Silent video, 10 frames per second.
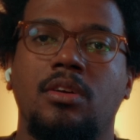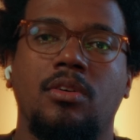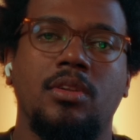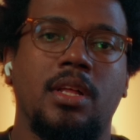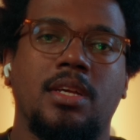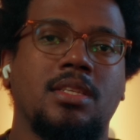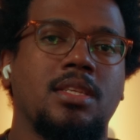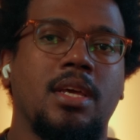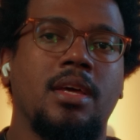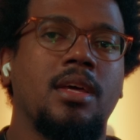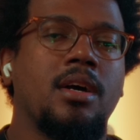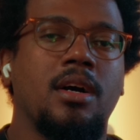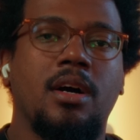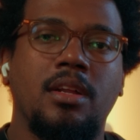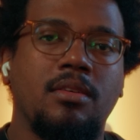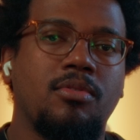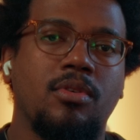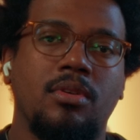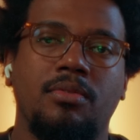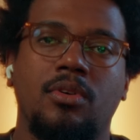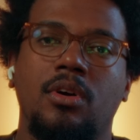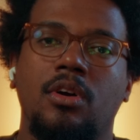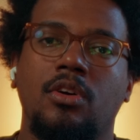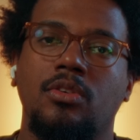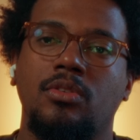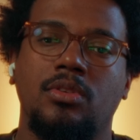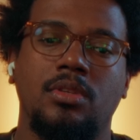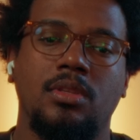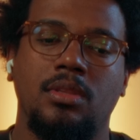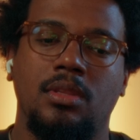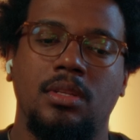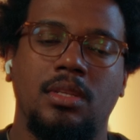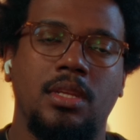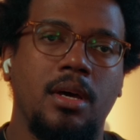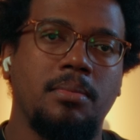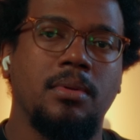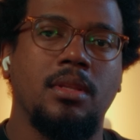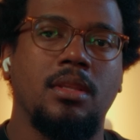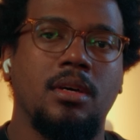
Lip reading: on, like I said, 144 hertz. The depth and